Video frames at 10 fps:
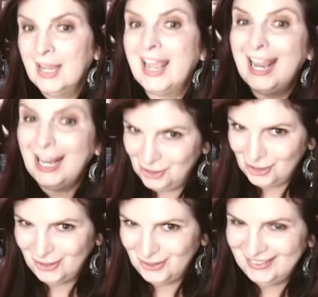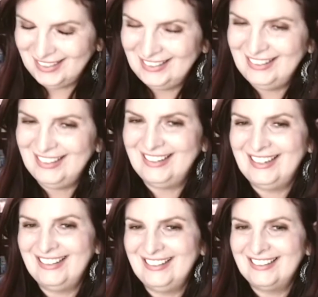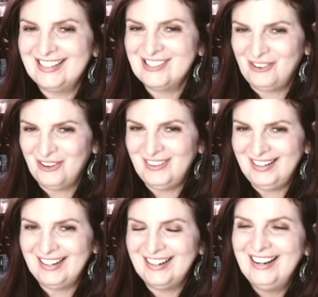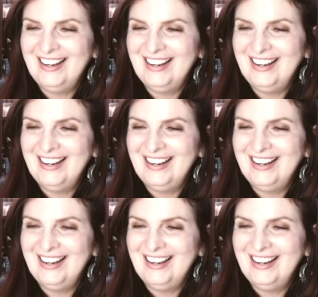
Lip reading: Angel in the story,